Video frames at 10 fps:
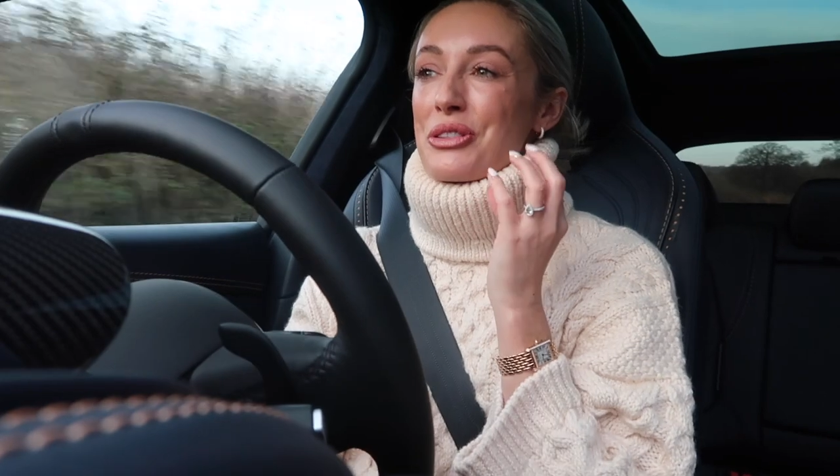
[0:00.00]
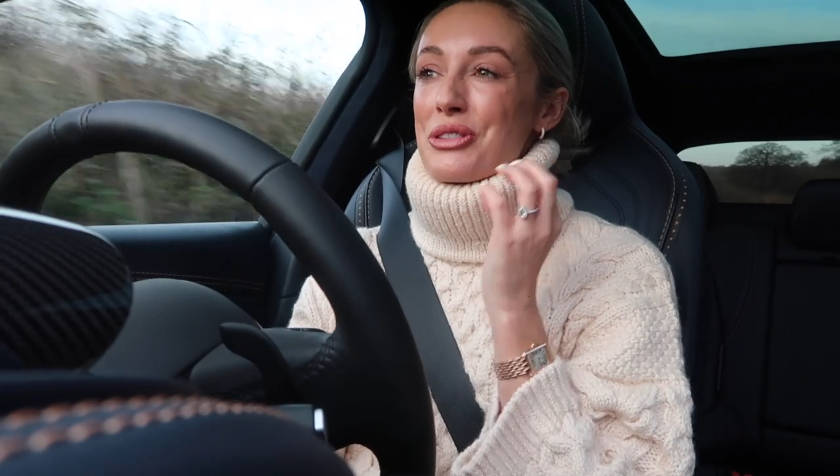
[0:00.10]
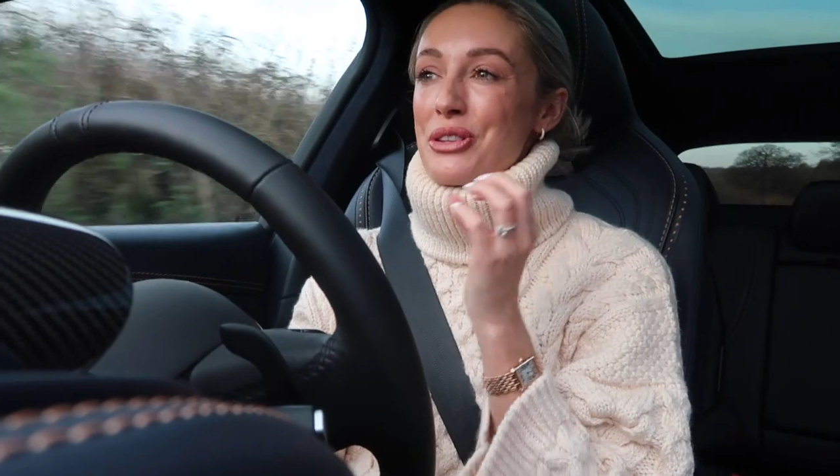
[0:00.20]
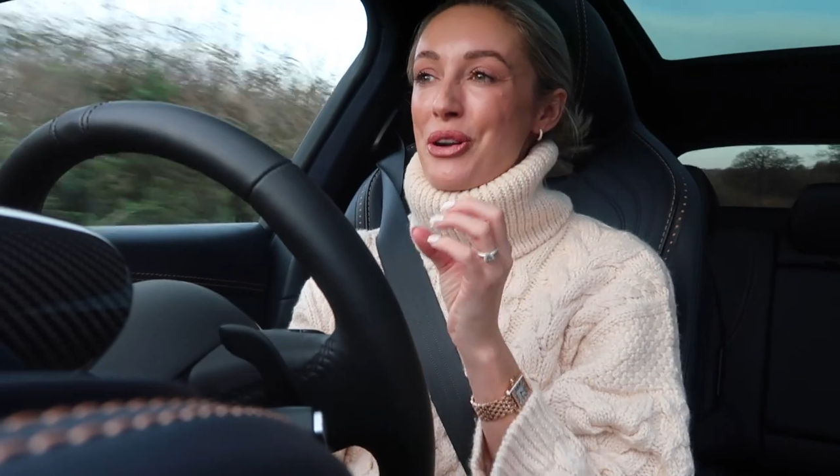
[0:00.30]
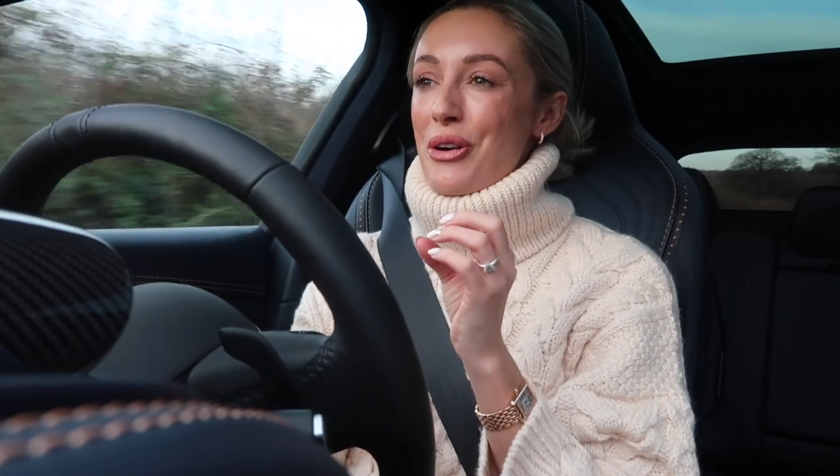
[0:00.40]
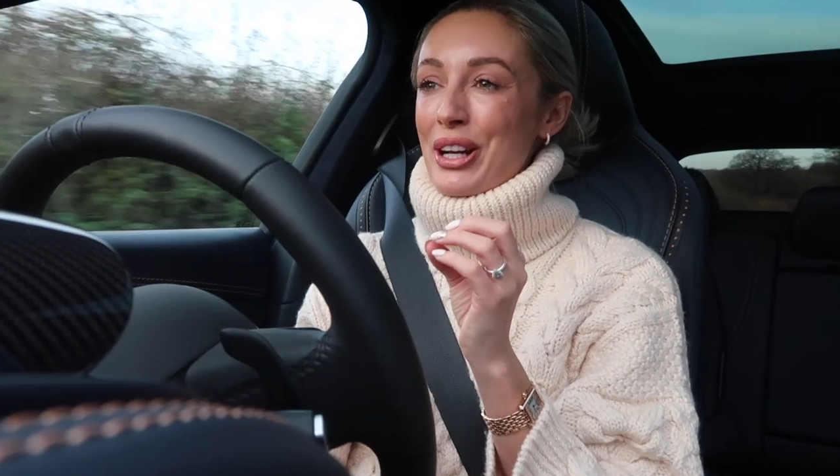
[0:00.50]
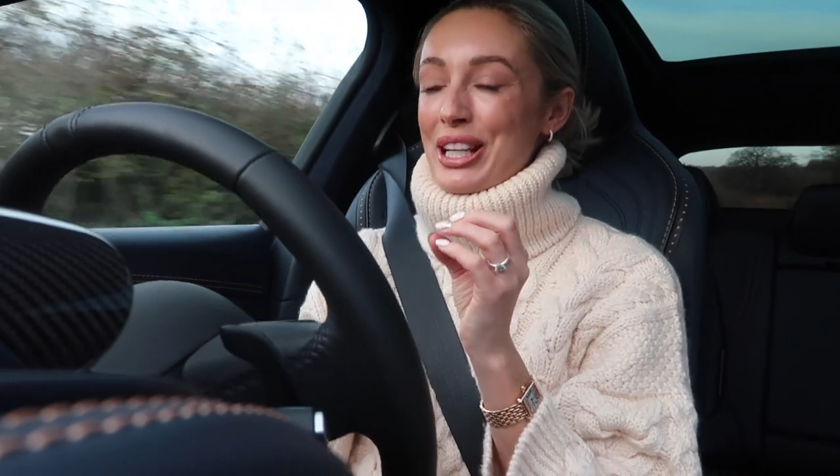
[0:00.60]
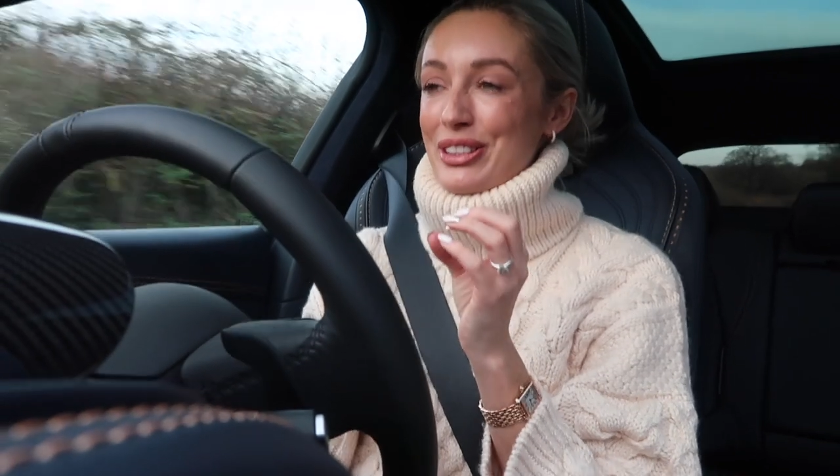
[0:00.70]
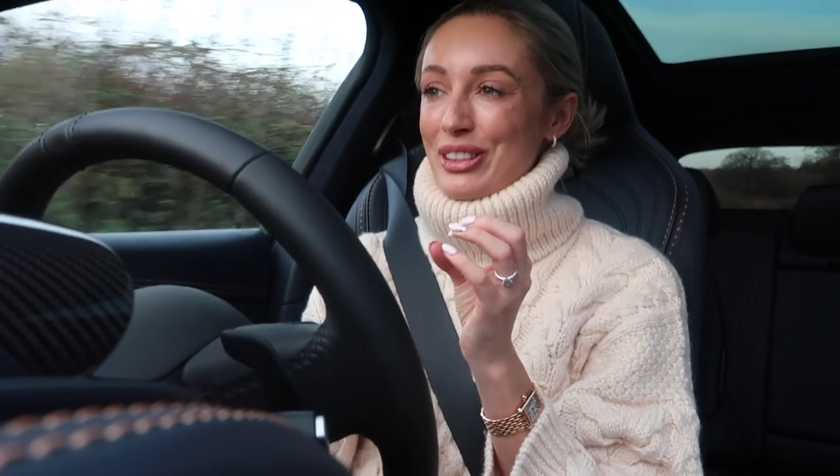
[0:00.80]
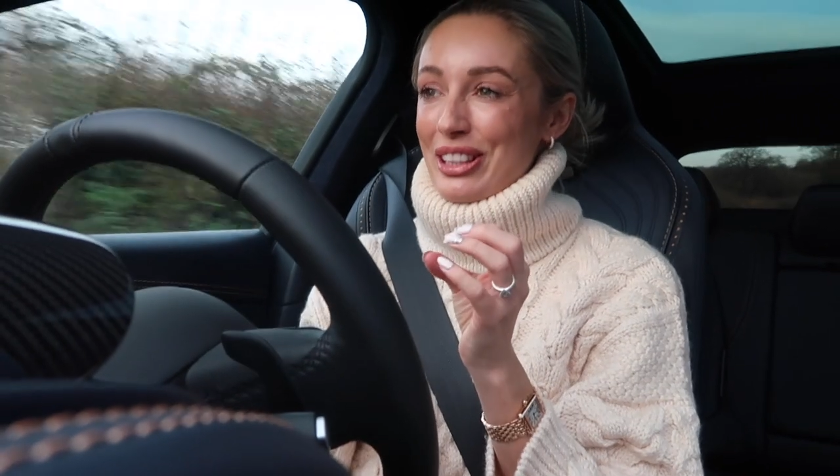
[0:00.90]

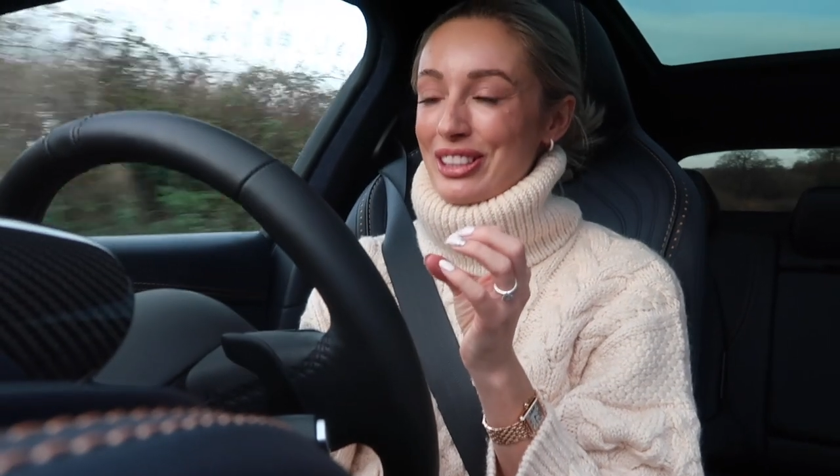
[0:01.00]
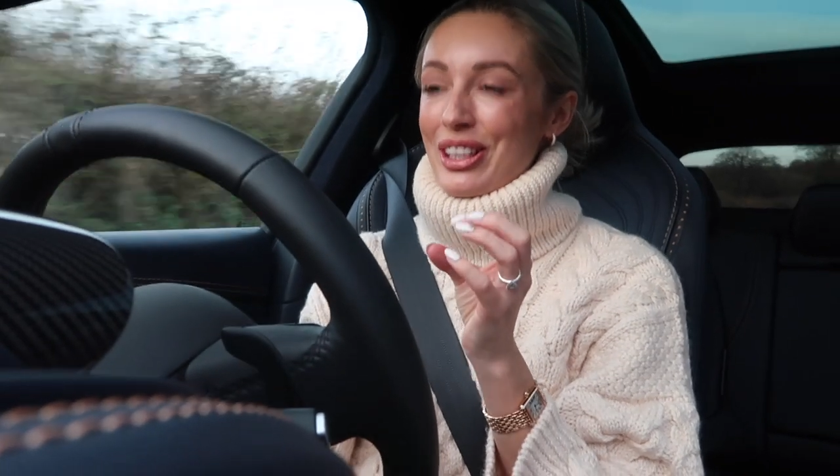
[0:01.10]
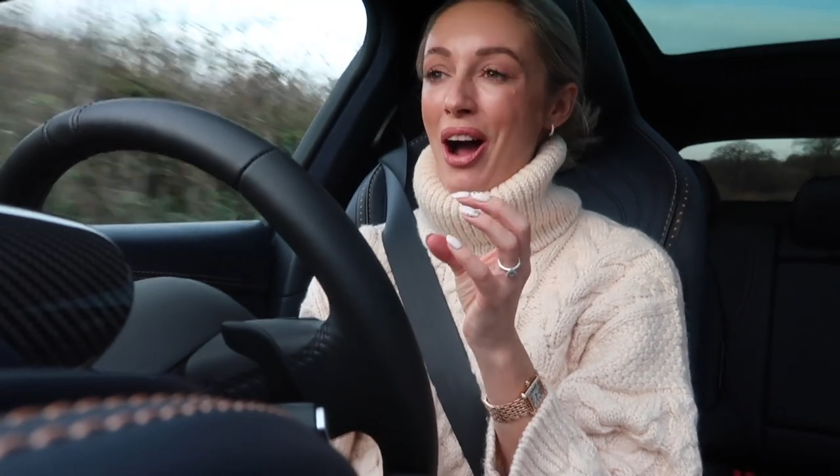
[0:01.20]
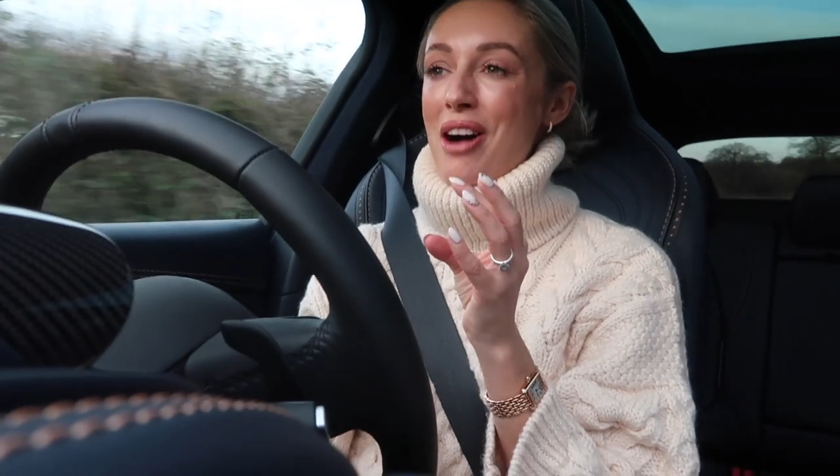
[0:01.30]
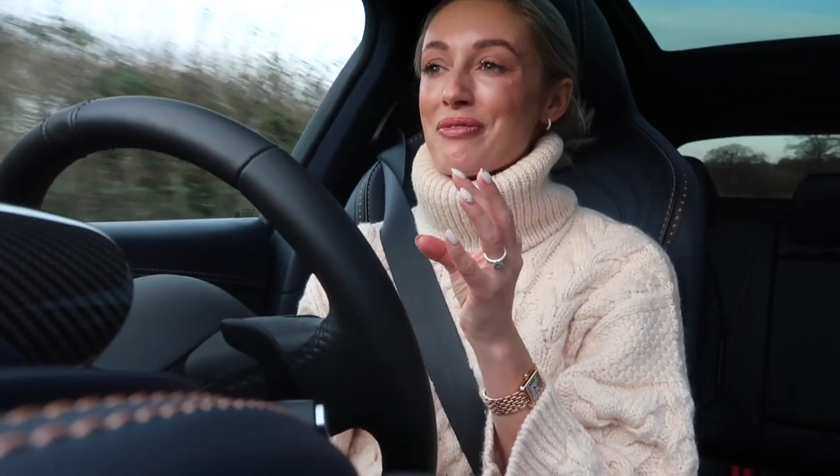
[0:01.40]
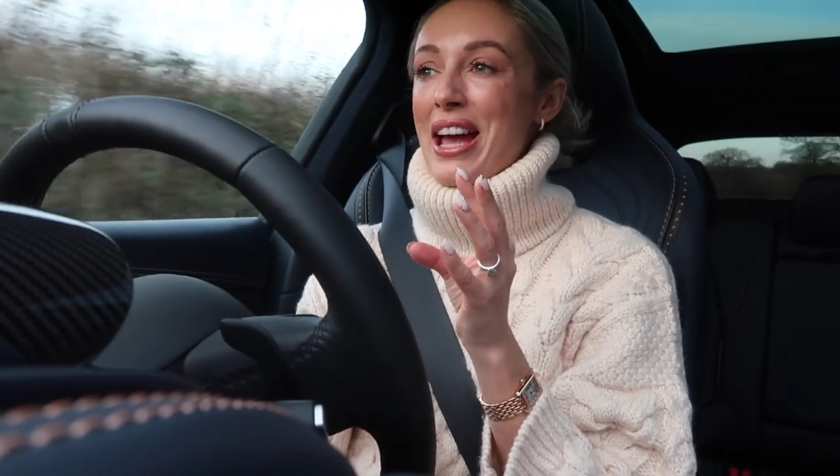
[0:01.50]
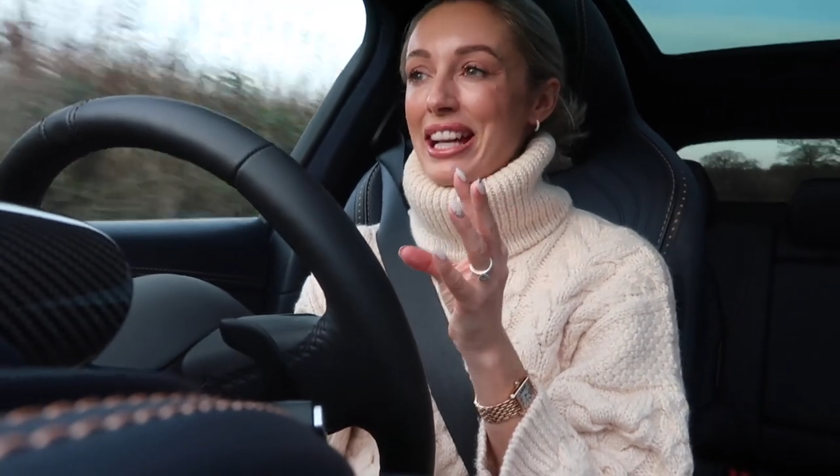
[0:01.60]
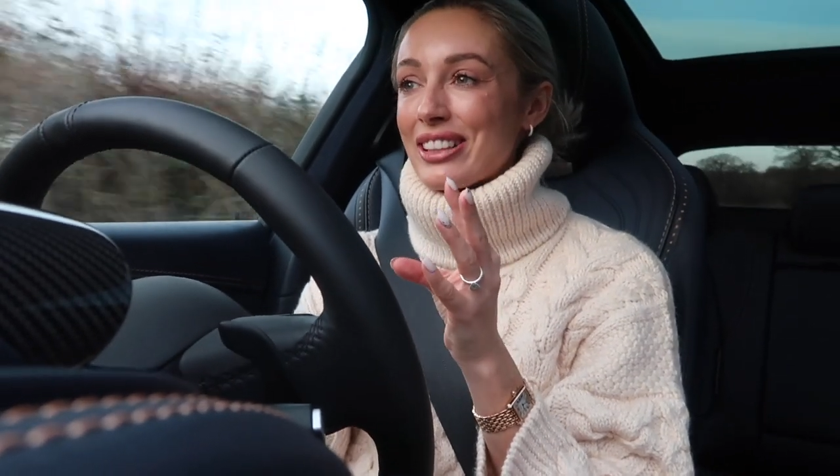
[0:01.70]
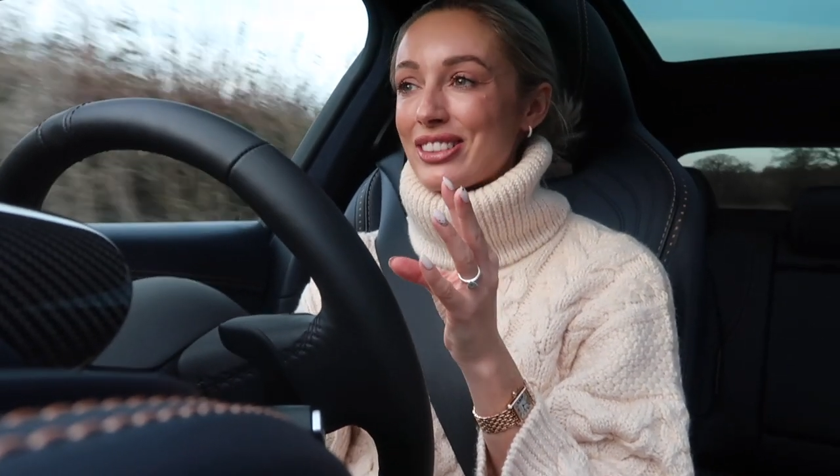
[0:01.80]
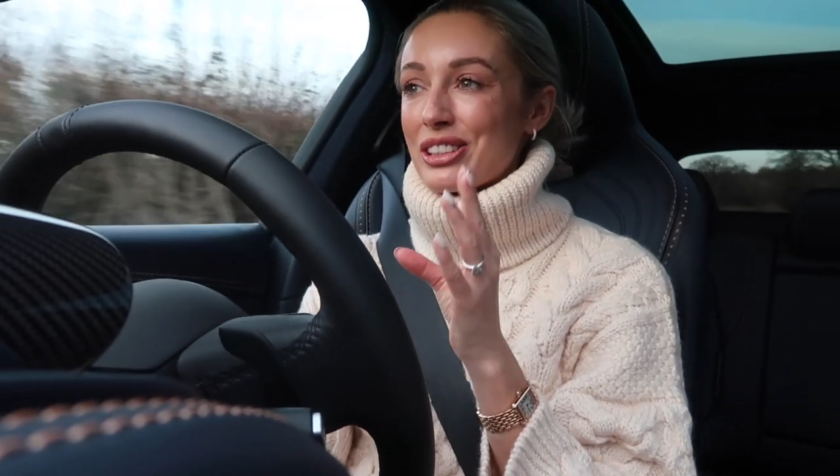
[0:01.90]
noise that this car
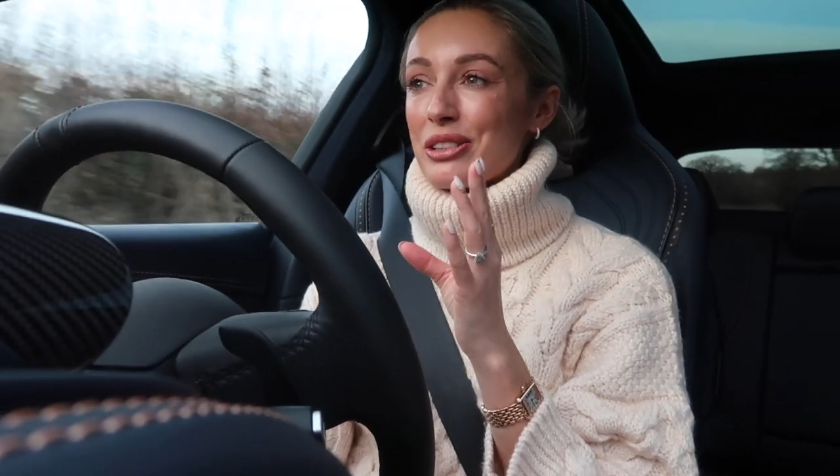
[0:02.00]
makes,